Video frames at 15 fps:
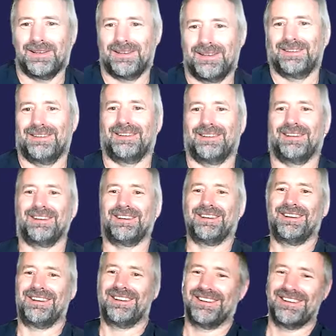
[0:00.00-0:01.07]

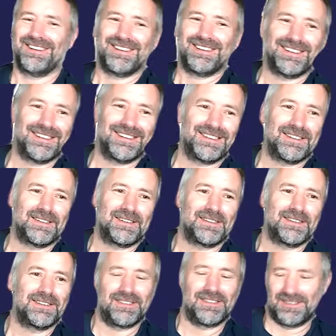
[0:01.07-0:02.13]

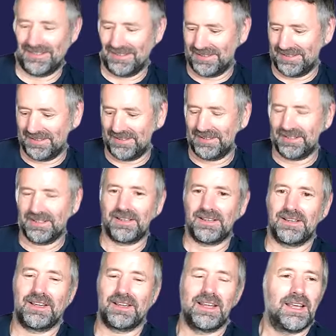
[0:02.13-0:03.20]

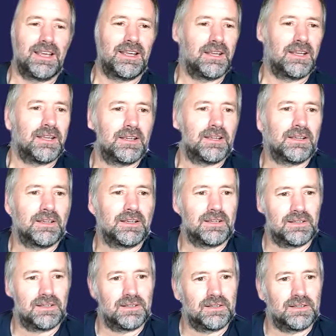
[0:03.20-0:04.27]

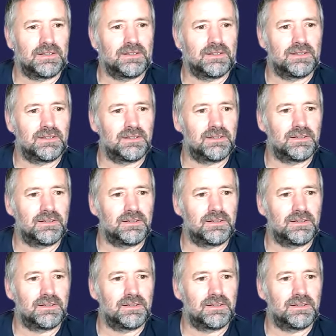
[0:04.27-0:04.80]
Nothing is said.